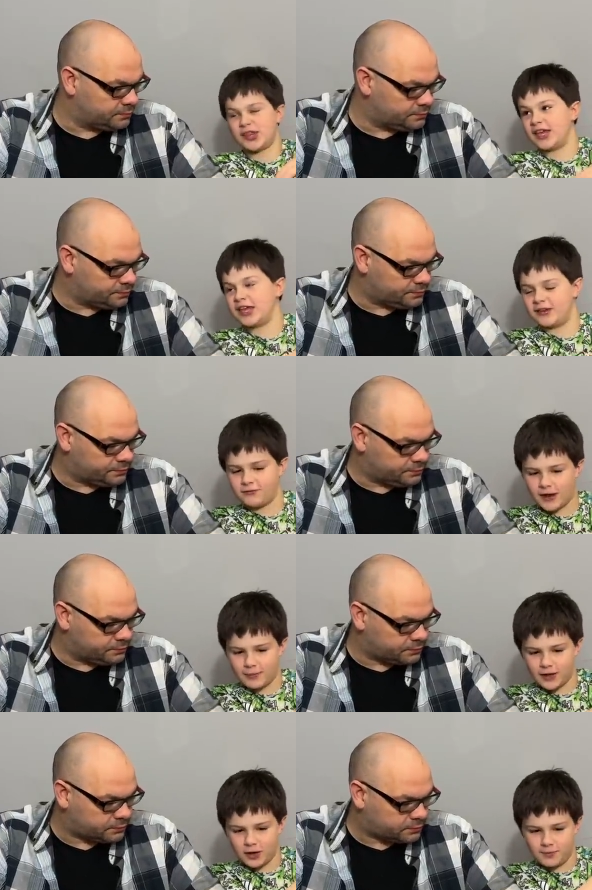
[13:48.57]
Speaker 1: think it's
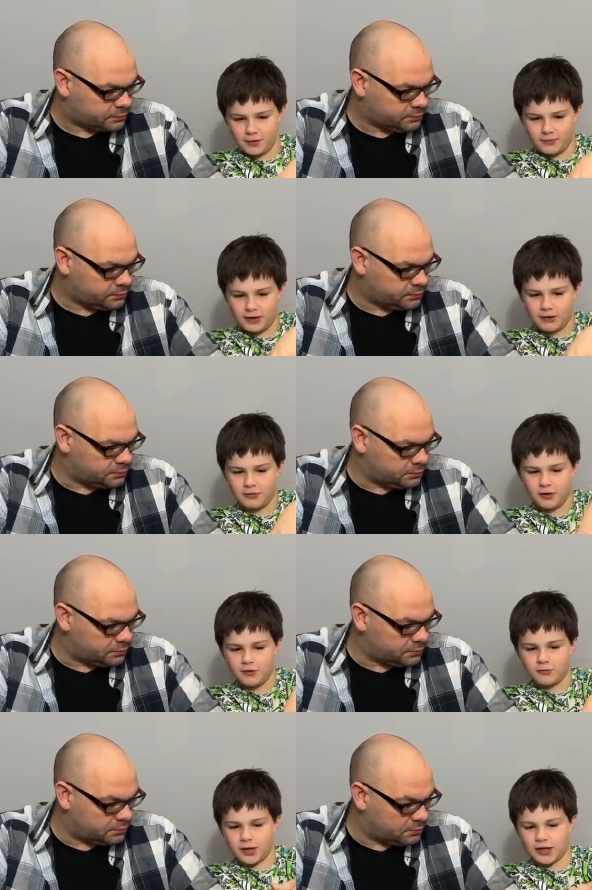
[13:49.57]
flapping open. Well,
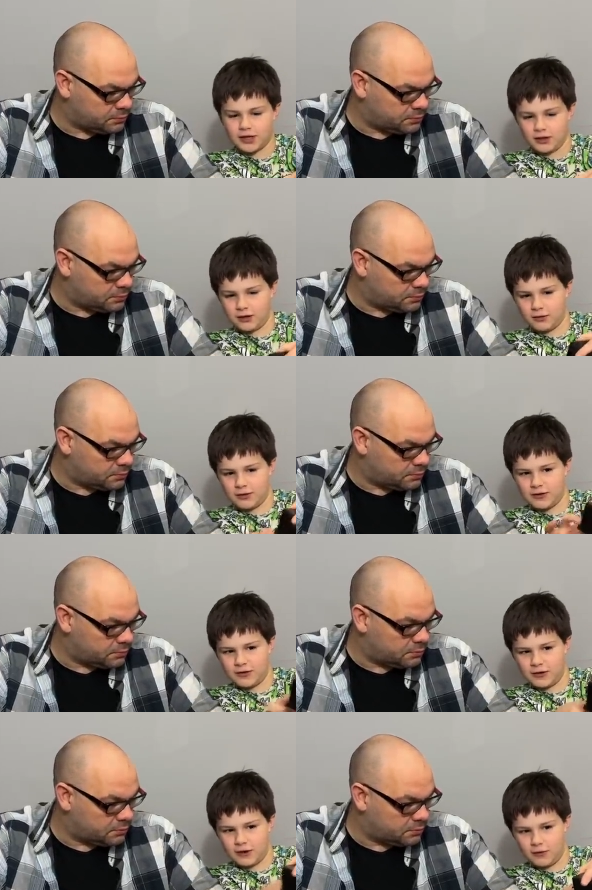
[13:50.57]
what you can do is you
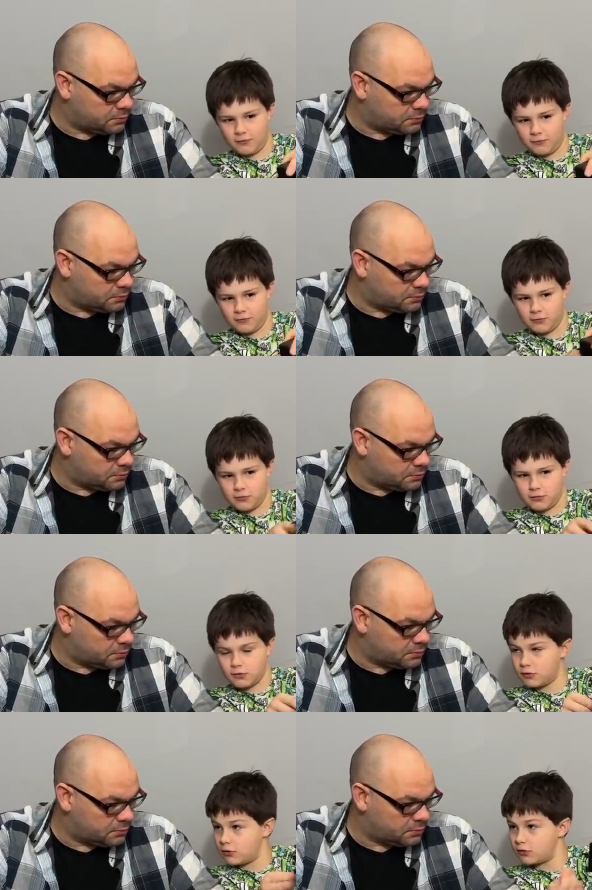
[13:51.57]
can go.
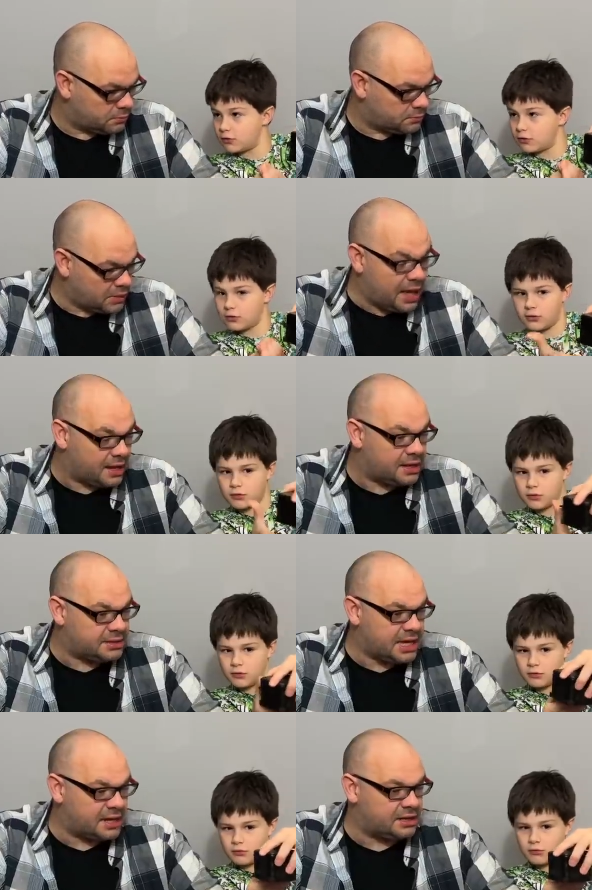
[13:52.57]
Speaker 2: Yeah,
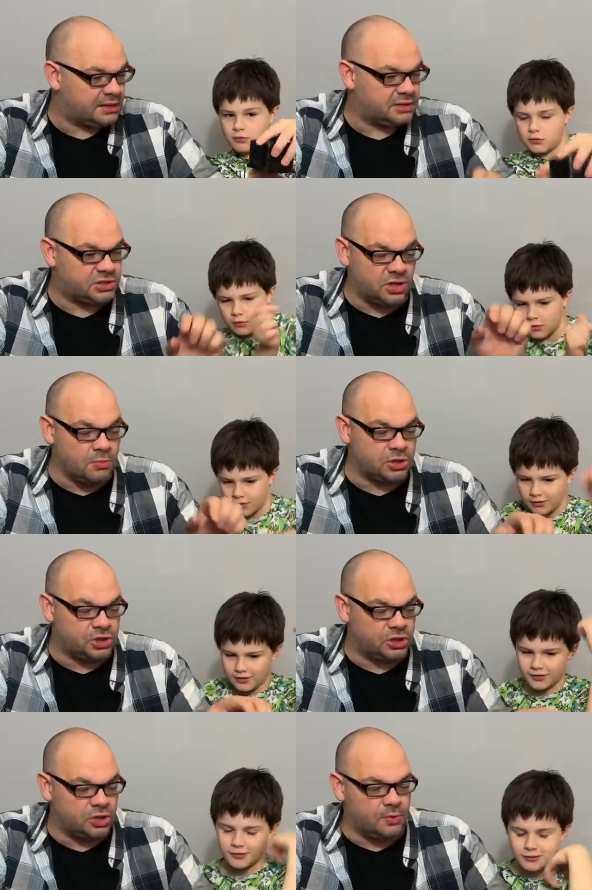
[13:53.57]
exactly. There's so much
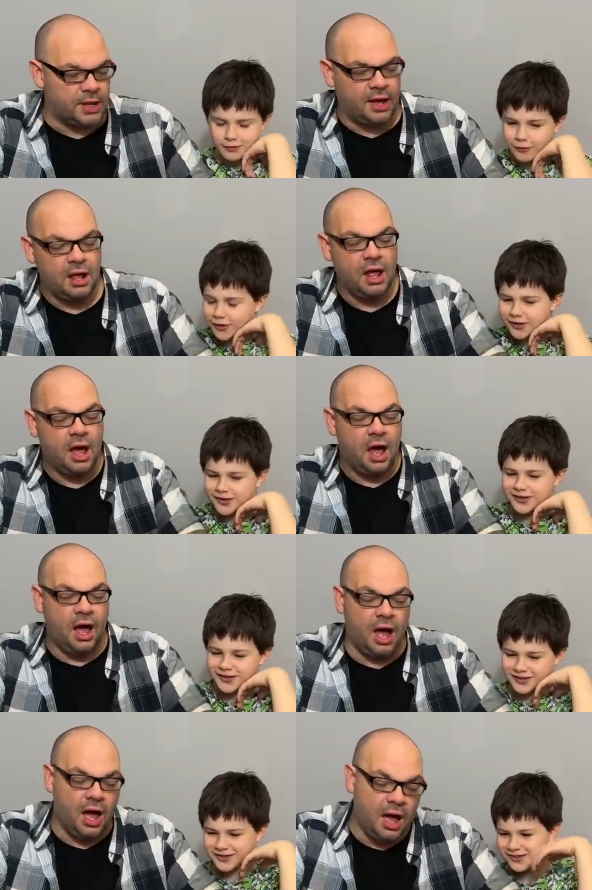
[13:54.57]
you can do with it.
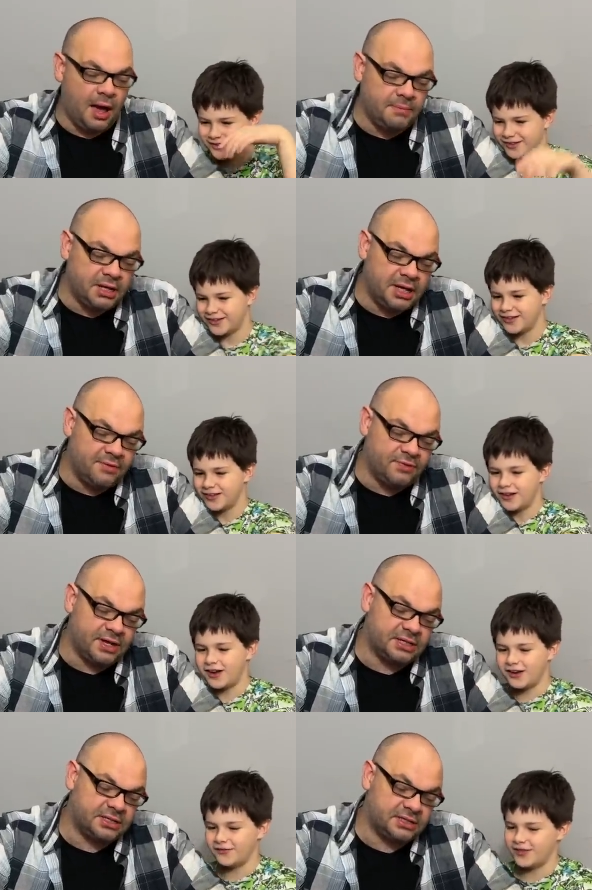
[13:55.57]
Uh, I'm going to give
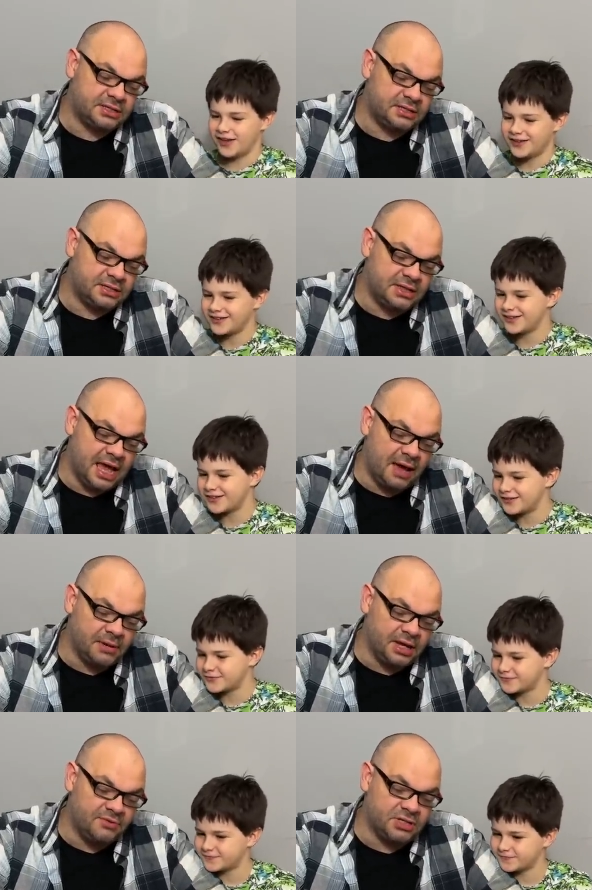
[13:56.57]
this, this, Yeah, I'm going
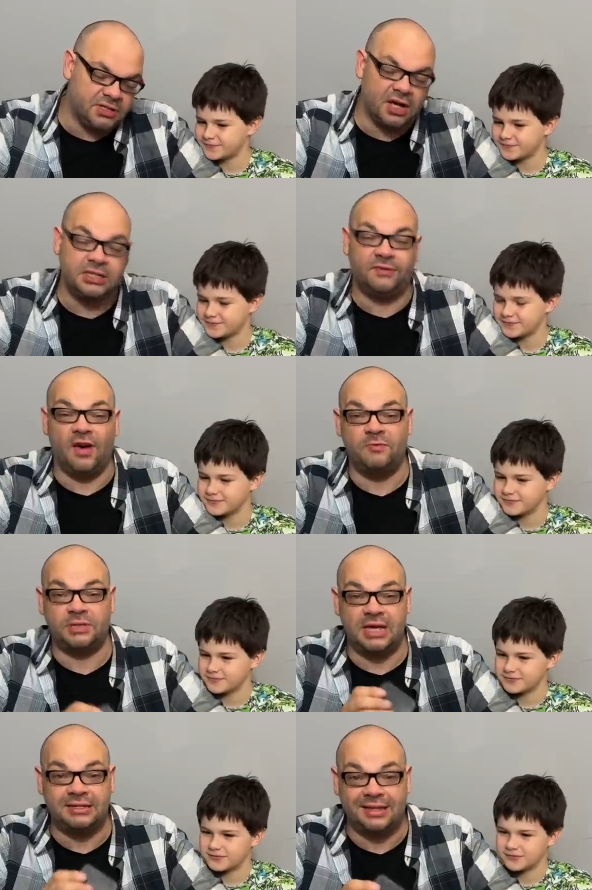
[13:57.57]
to give this
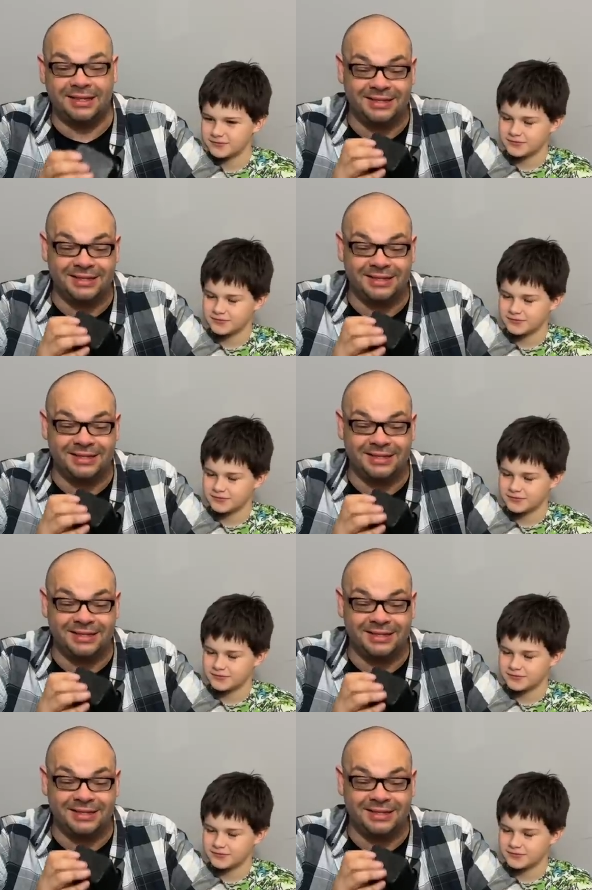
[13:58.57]
95%. I think